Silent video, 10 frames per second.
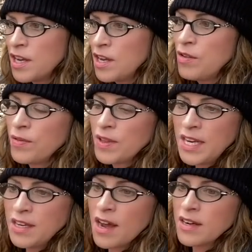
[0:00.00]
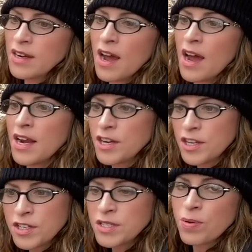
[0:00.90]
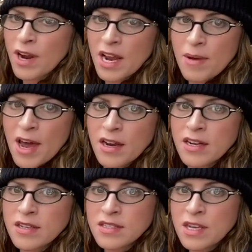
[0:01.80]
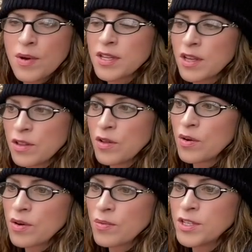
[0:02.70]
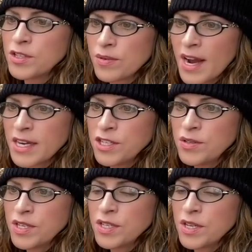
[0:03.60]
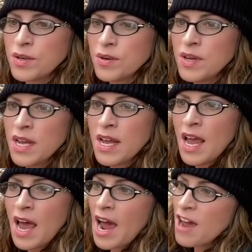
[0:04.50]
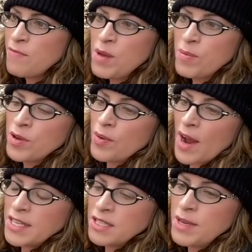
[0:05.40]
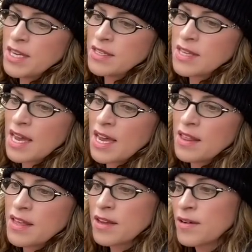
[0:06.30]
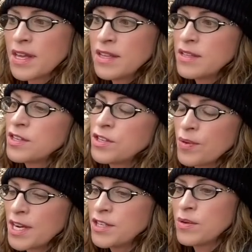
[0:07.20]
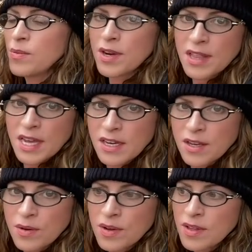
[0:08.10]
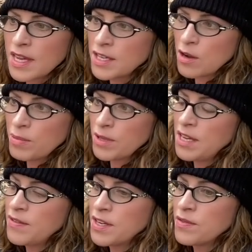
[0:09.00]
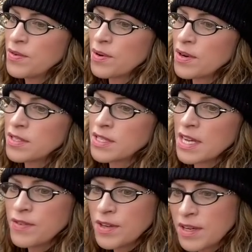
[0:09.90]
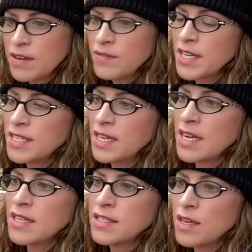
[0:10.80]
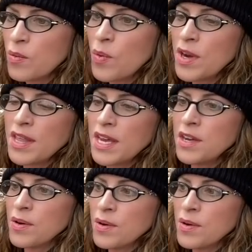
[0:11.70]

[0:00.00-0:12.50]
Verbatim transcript: You've leaned on God. Just pray about it and see what the Lord would direct you to do. I have people who write to me and say that they're in this situation. What do they do? They don't believe in divorce. They feel convicted against it. What do they do?